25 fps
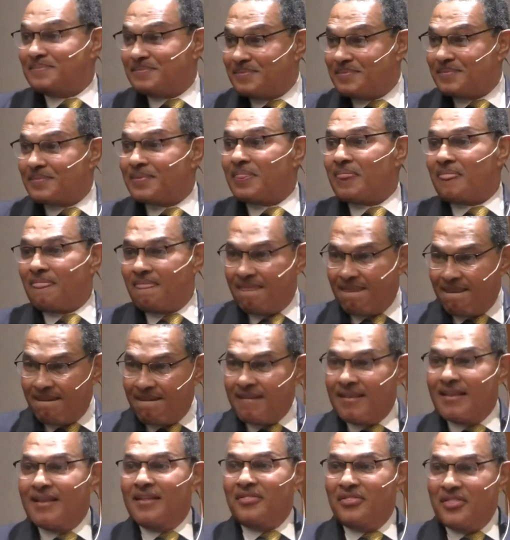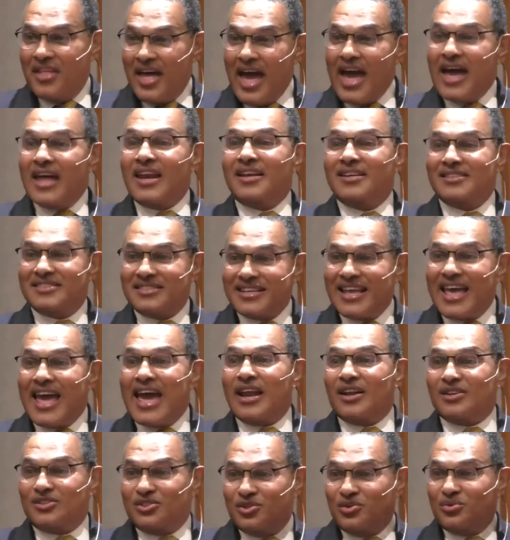That is the
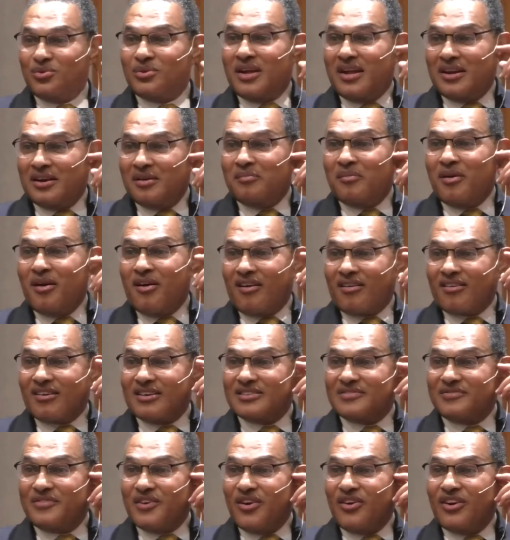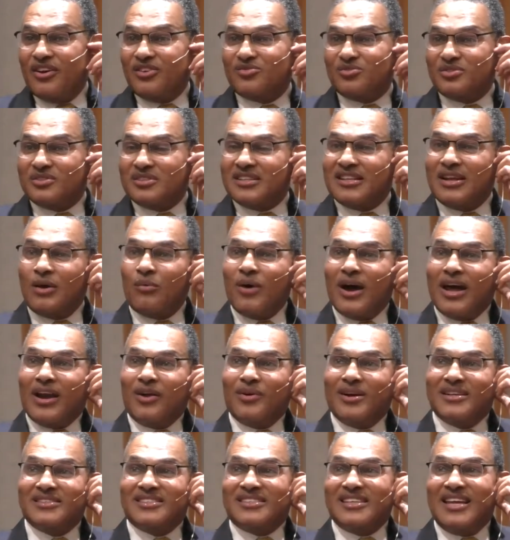attitude in America. It's very interesting. Now, why do
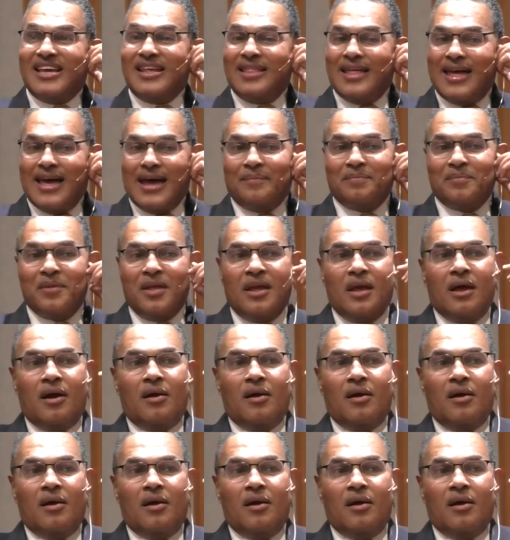I say that?